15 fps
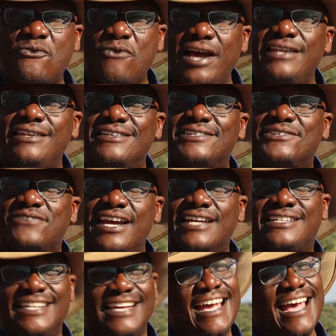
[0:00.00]
quite
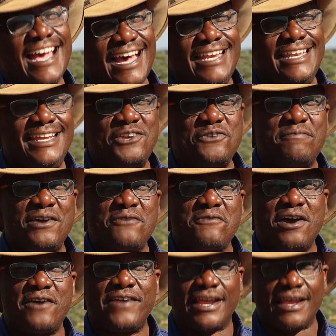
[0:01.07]
distracting, a little bit
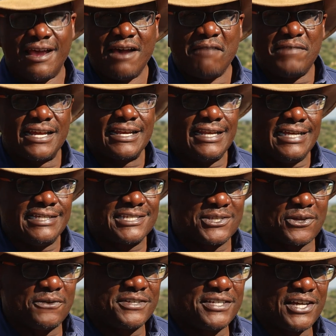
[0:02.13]
worrying, but let's
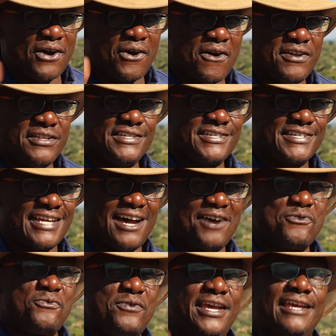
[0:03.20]
soldier on,
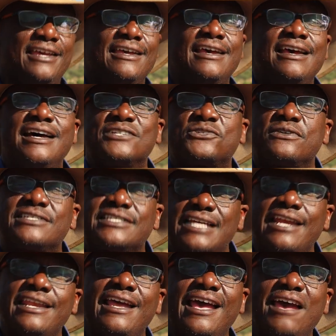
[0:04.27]
shall we? So
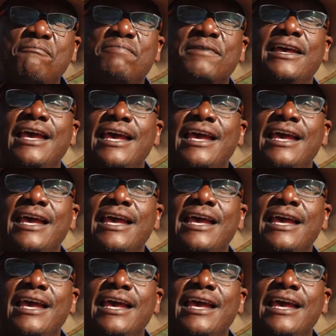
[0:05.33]
sunn hemp